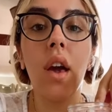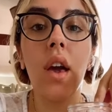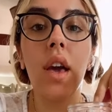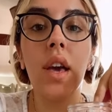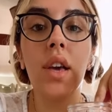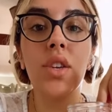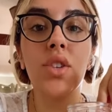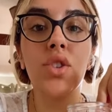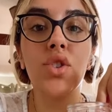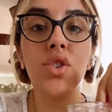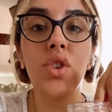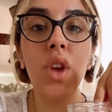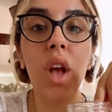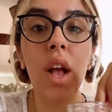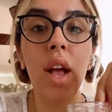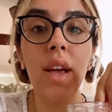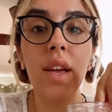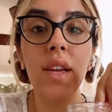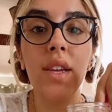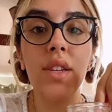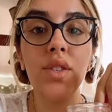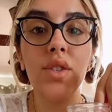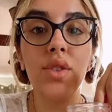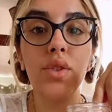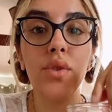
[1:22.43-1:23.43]
is
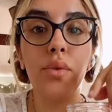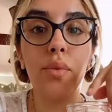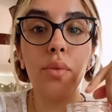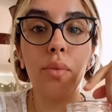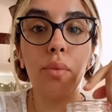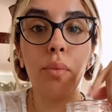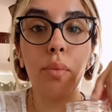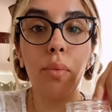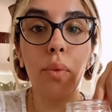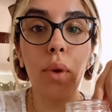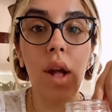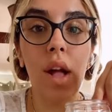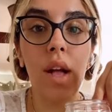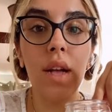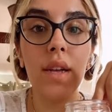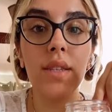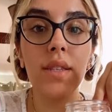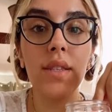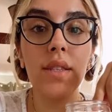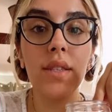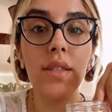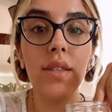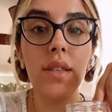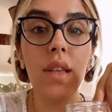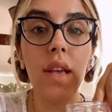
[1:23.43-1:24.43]
trying to
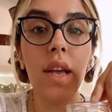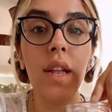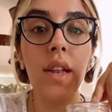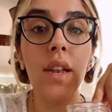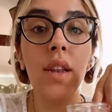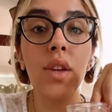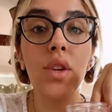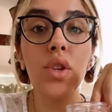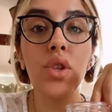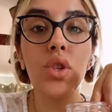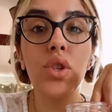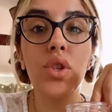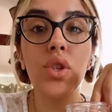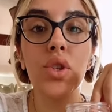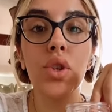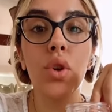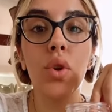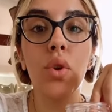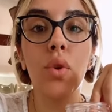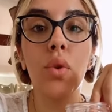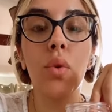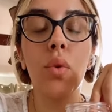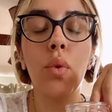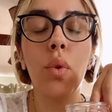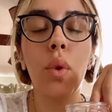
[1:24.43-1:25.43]
press an
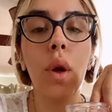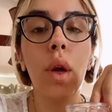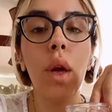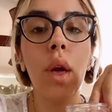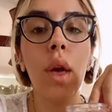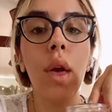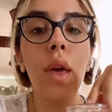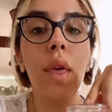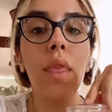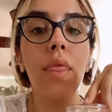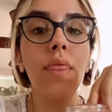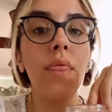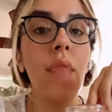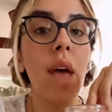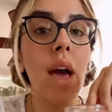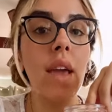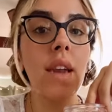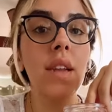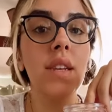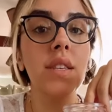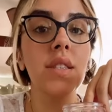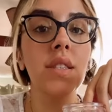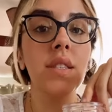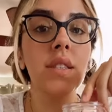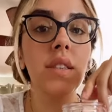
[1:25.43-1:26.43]
issue
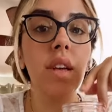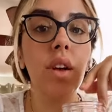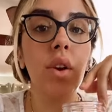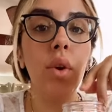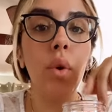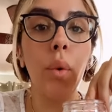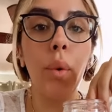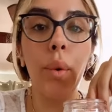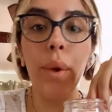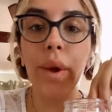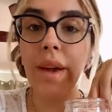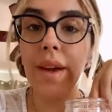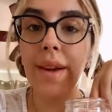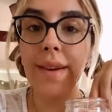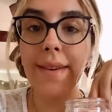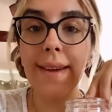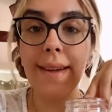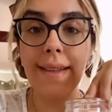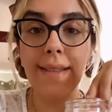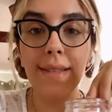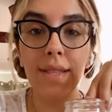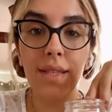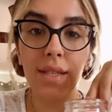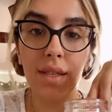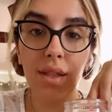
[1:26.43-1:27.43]
that is going
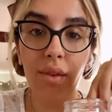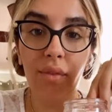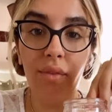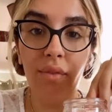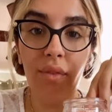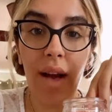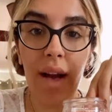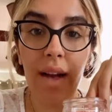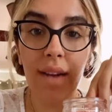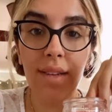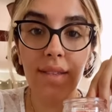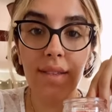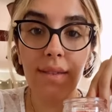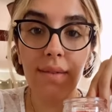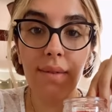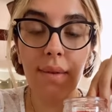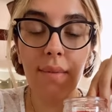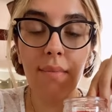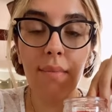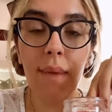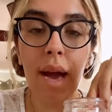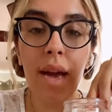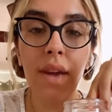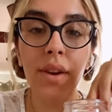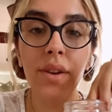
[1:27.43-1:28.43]
against the facts of
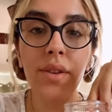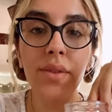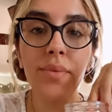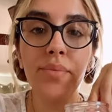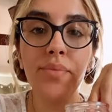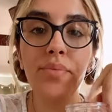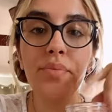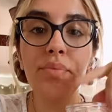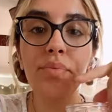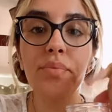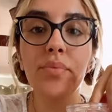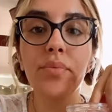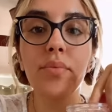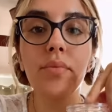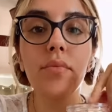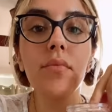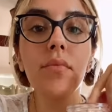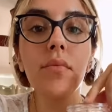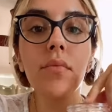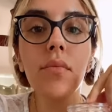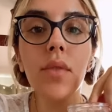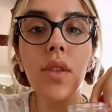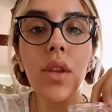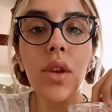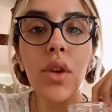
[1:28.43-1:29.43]
the matter,
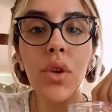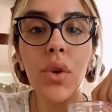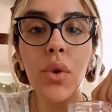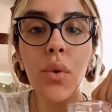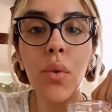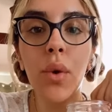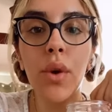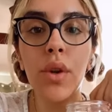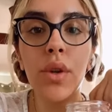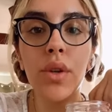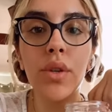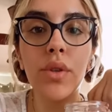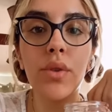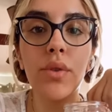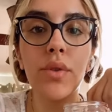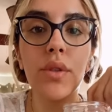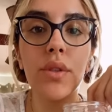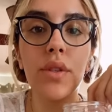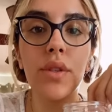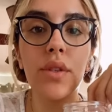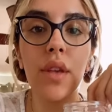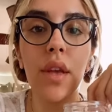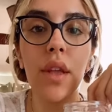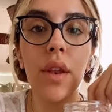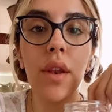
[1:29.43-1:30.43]
you want to use
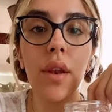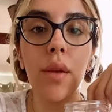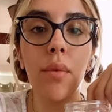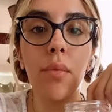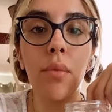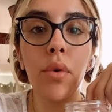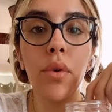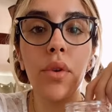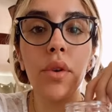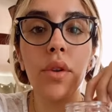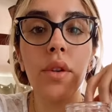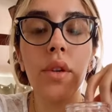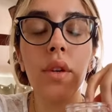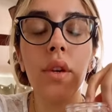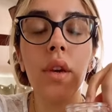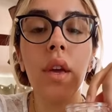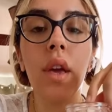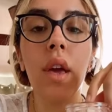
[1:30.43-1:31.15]
a San Ramon.